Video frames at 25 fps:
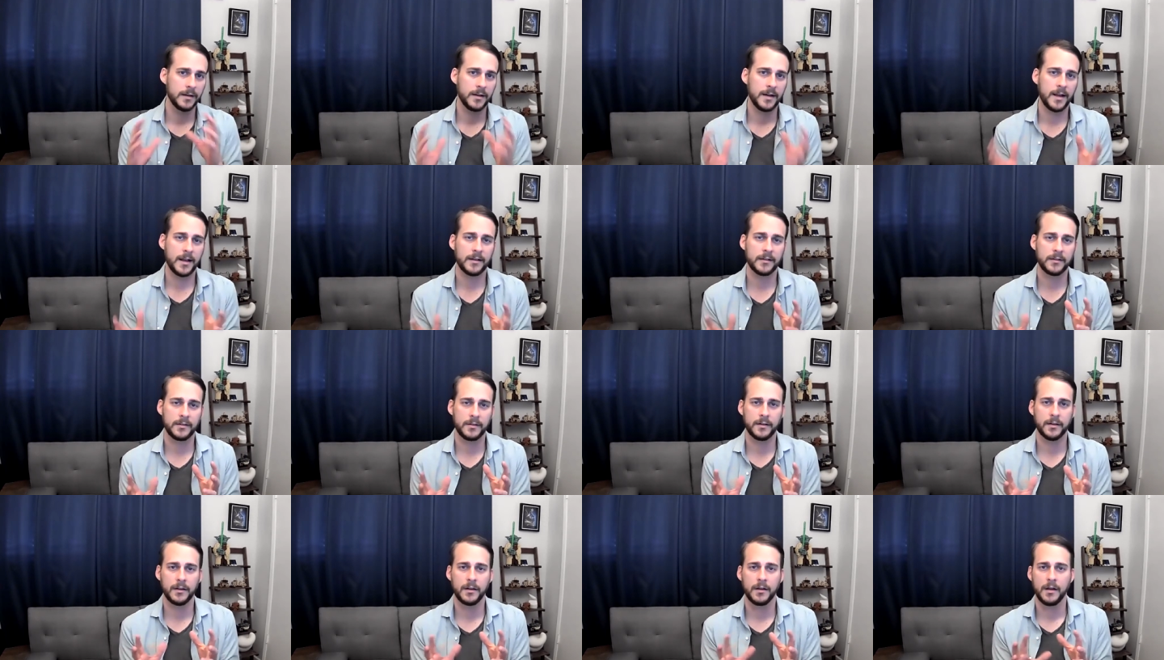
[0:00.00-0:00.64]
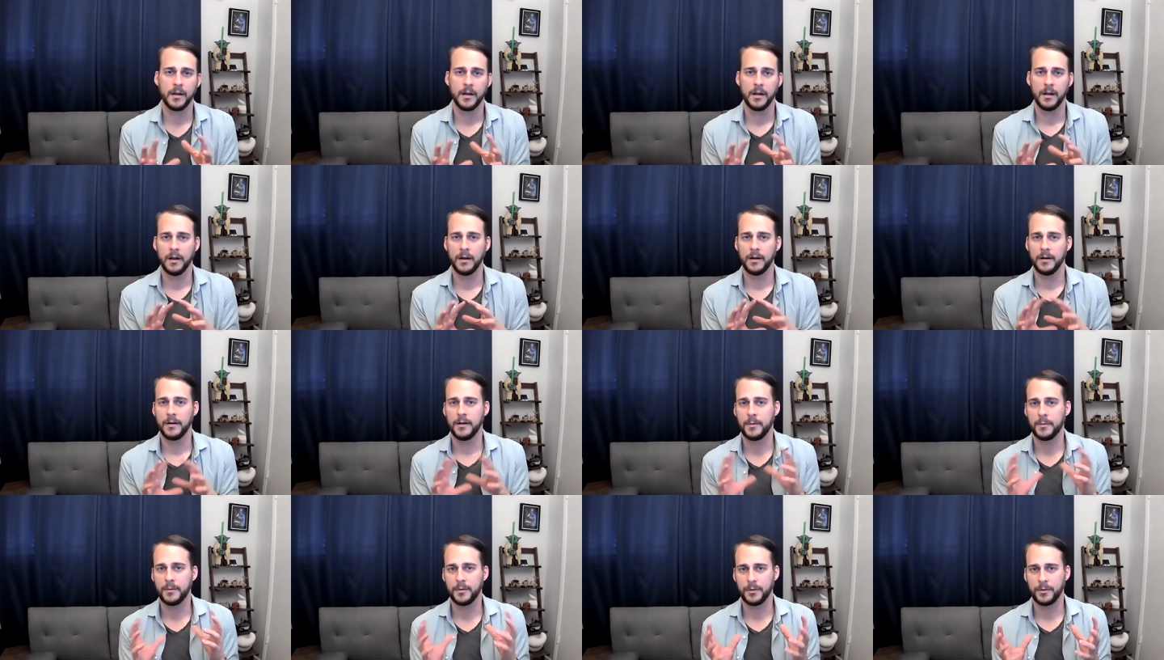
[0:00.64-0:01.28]
Next,
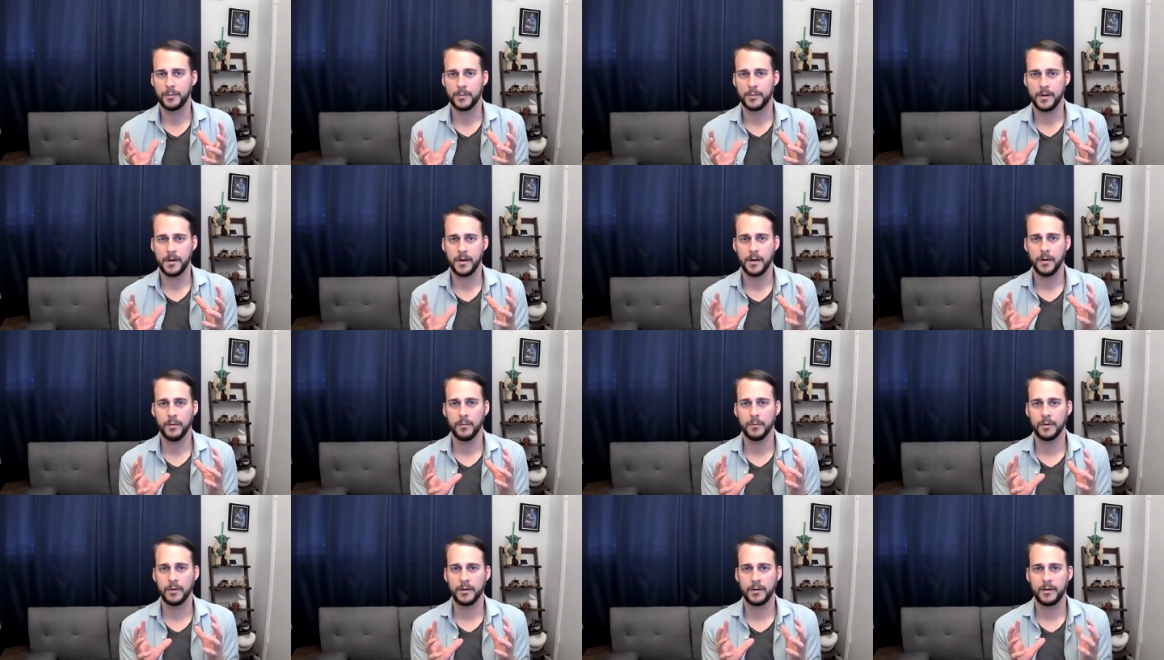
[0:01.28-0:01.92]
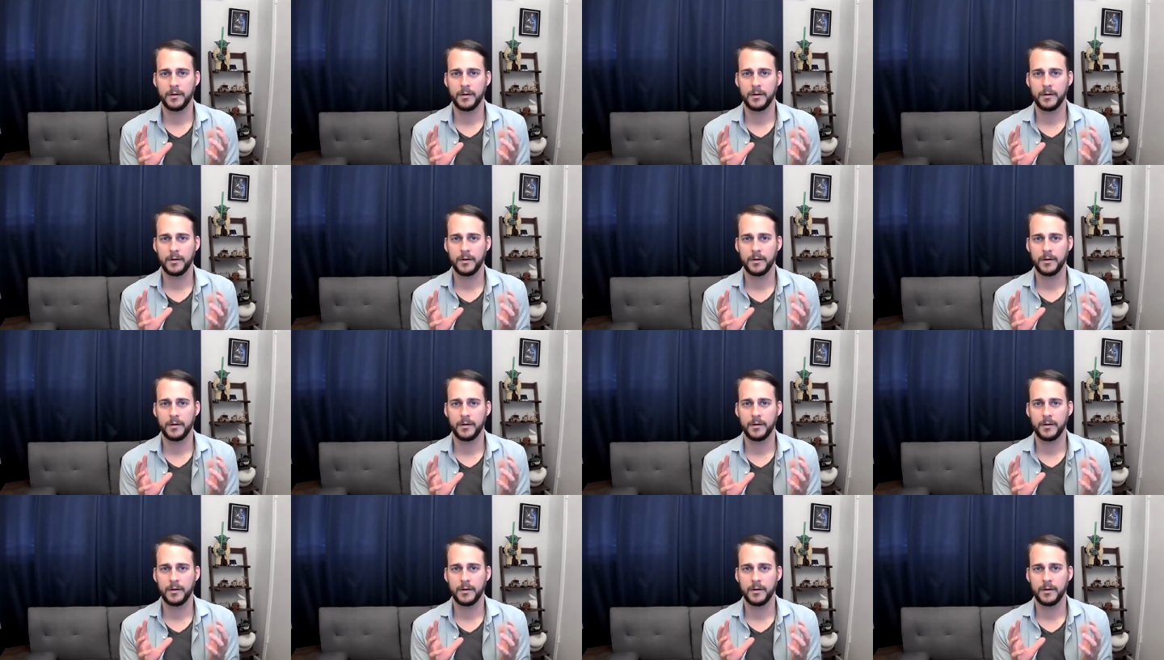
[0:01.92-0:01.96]
number 3,